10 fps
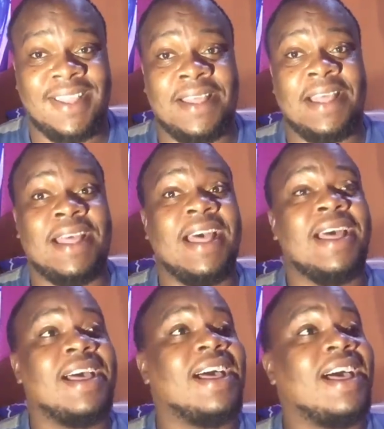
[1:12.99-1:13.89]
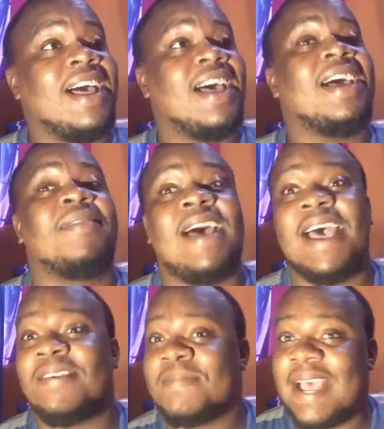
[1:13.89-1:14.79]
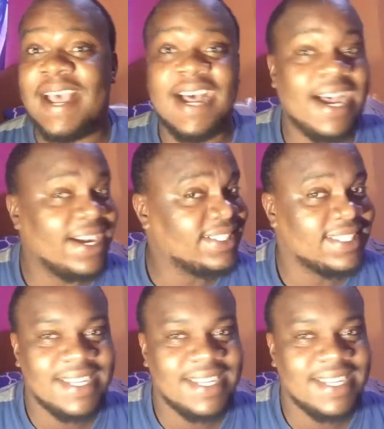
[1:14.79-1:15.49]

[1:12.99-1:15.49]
I had my heart